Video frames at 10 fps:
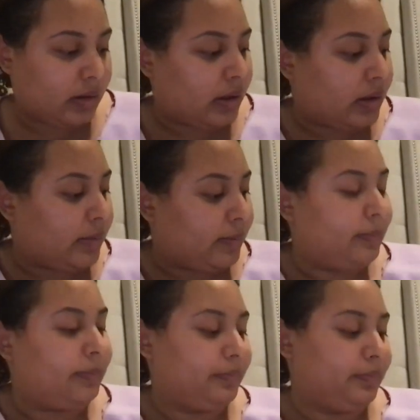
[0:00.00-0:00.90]

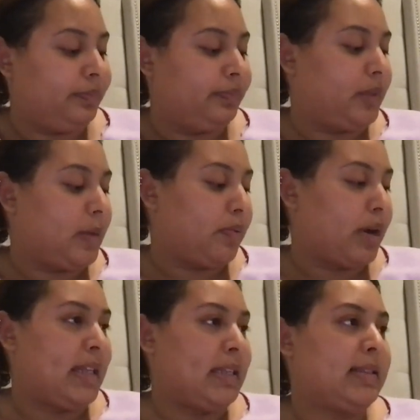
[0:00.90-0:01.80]
the
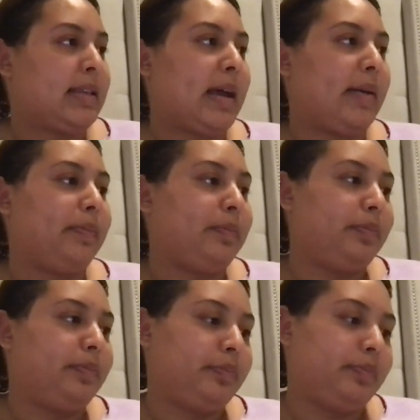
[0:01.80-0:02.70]
brainstem.
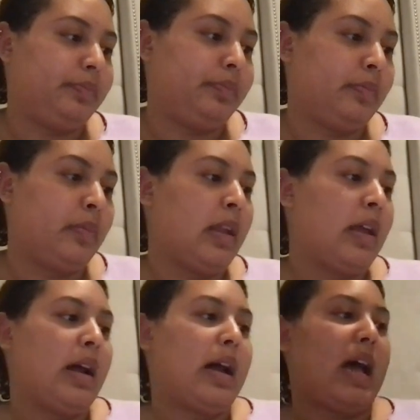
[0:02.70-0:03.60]

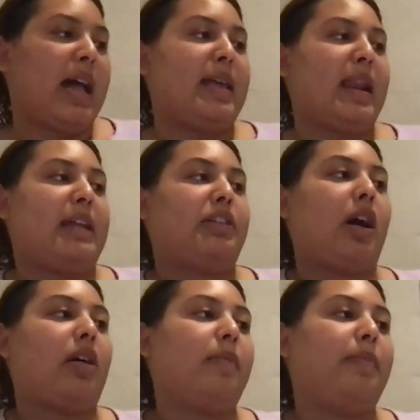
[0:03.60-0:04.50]
And then I
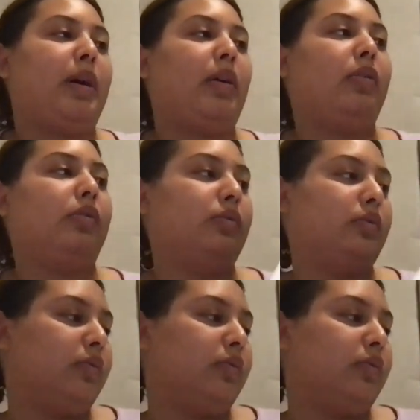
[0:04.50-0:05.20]
talk about